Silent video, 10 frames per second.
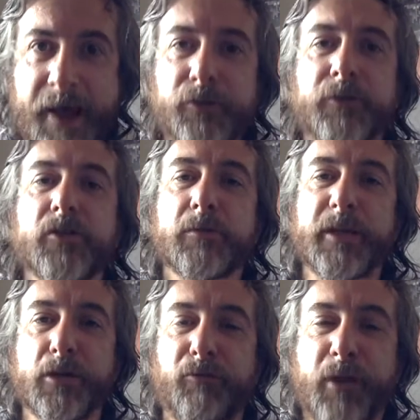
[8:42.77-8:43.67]
And you can
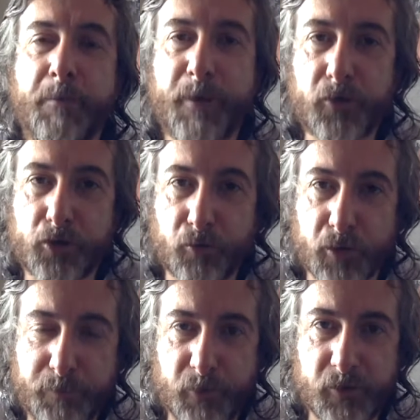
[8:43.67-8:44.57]
switch off the emotional
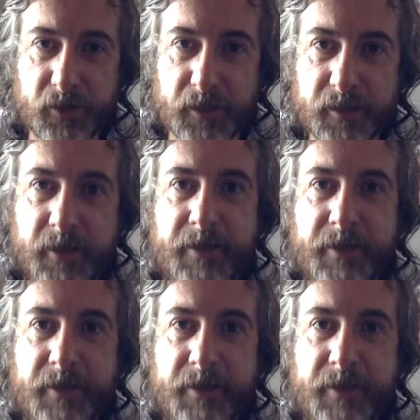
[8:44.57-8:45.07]
responses.